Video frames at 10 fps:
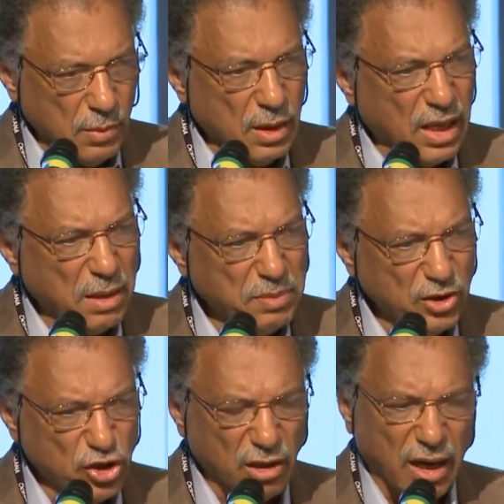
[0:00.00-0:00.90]
can be
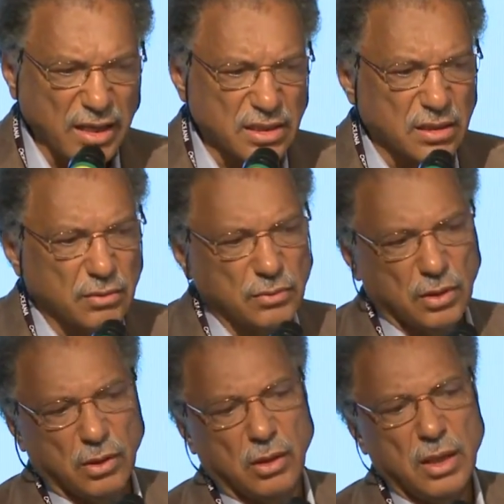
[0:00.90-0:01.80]
generalized.
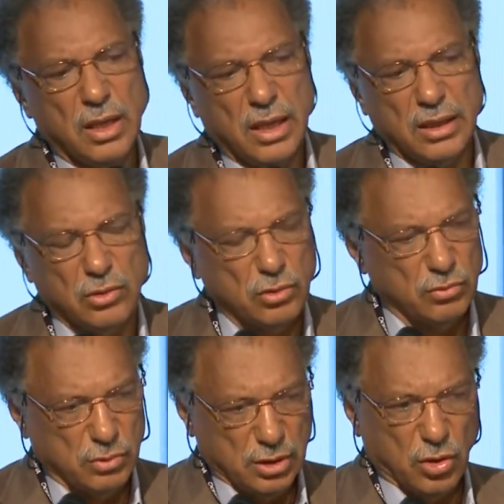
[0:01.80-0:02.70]

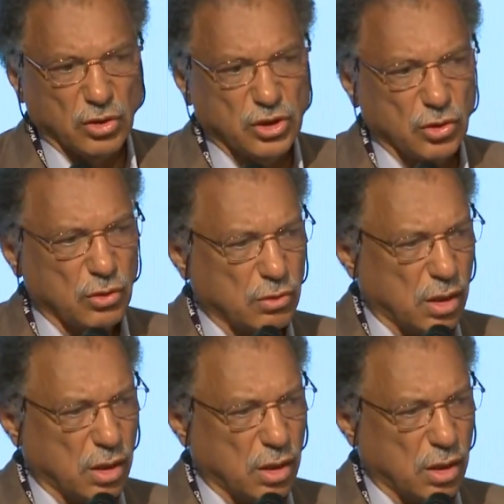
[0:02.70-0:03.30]
It also,